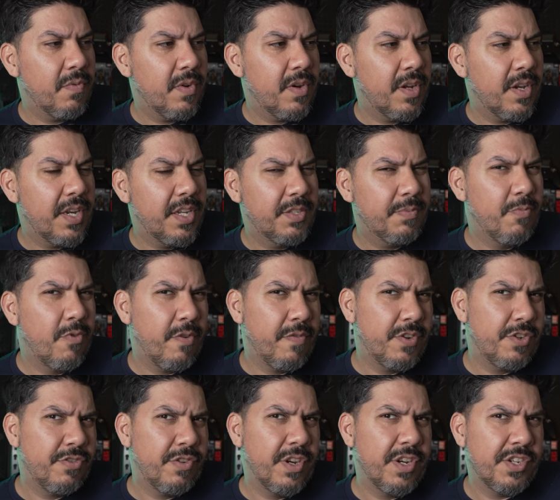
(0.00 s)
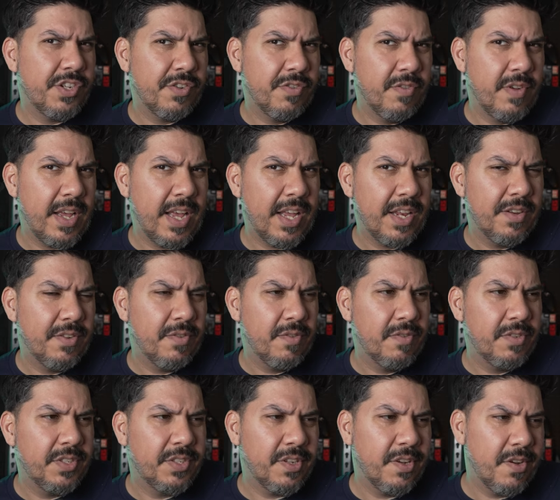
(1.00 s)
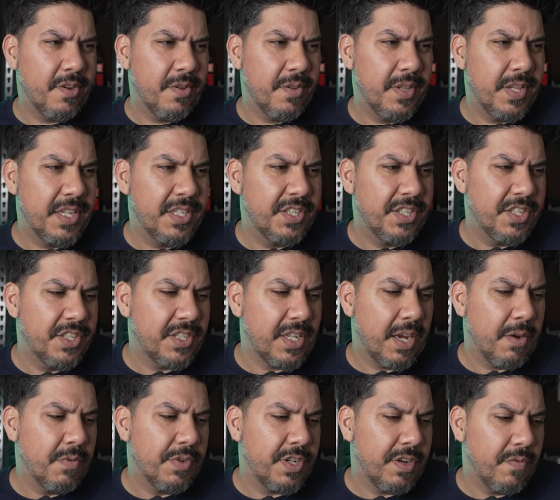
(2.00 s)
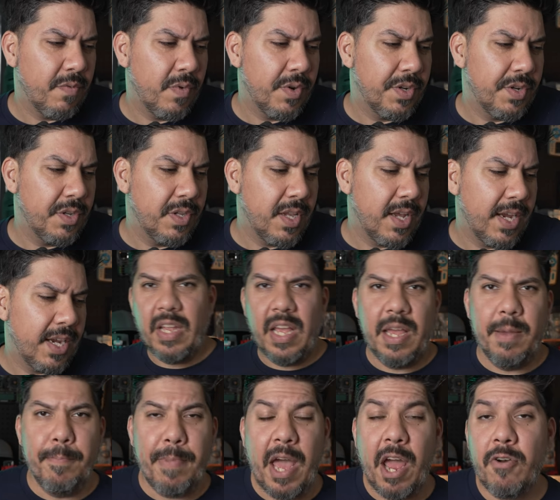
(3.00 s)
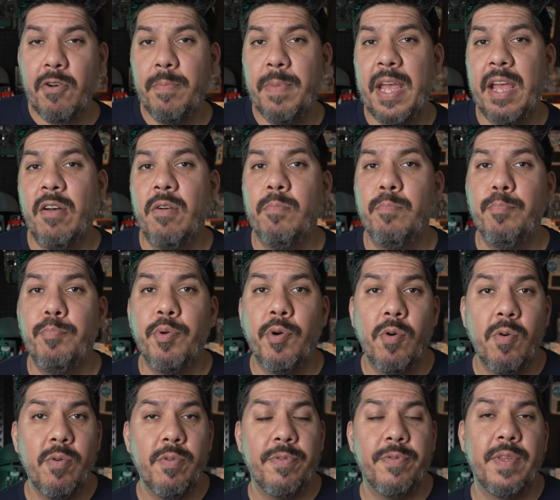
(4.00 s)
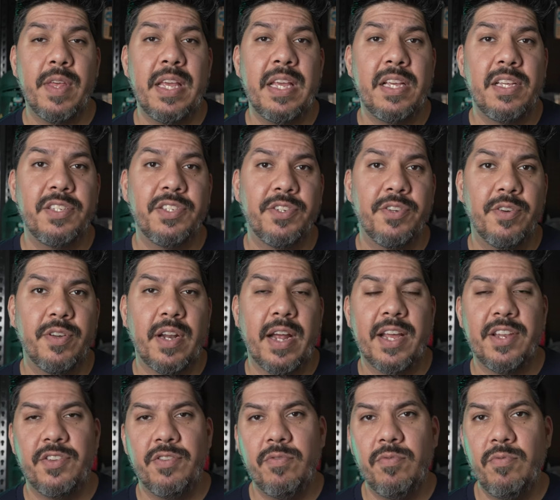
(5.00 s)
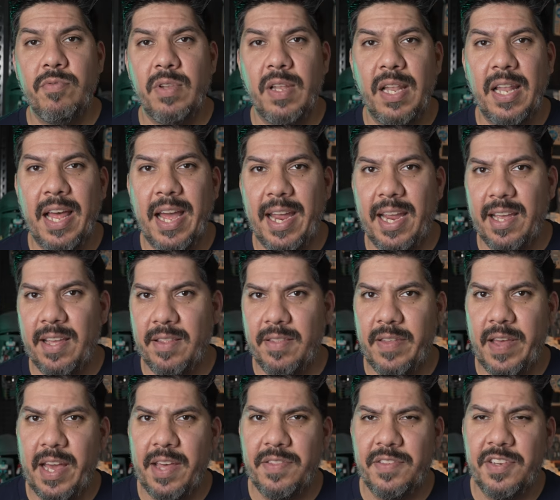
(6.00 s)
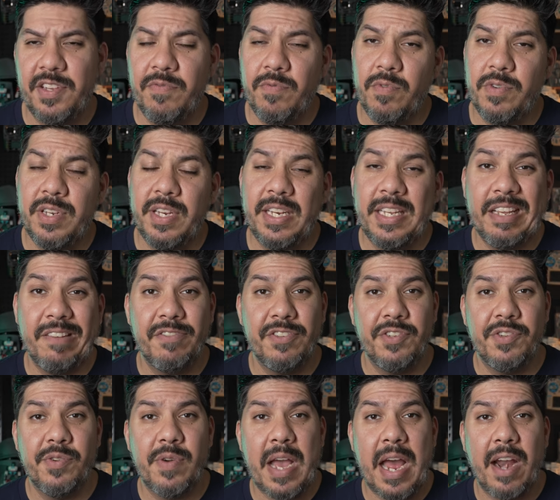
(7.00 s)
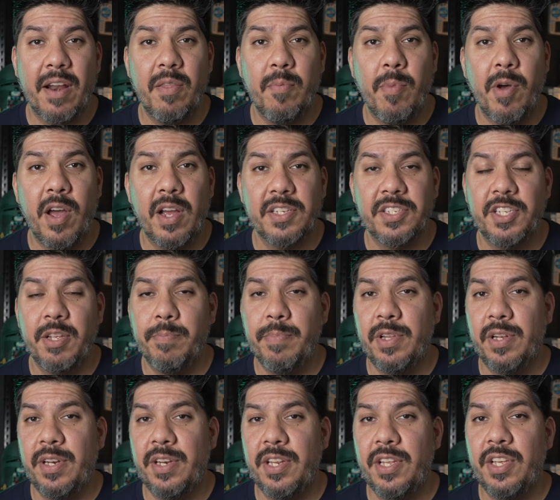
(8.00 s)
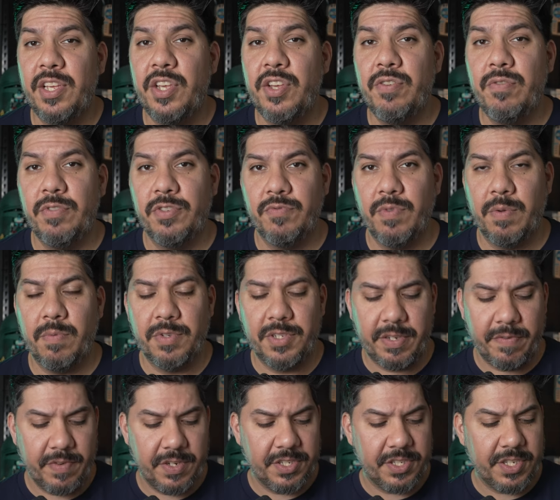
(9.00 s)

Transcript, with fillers: one is more of a traditional handle, so that's just like whichever one you like. Battery bay on both is good. I do like that the T fourteen gives you out of the box the ability to use twenty-one seventy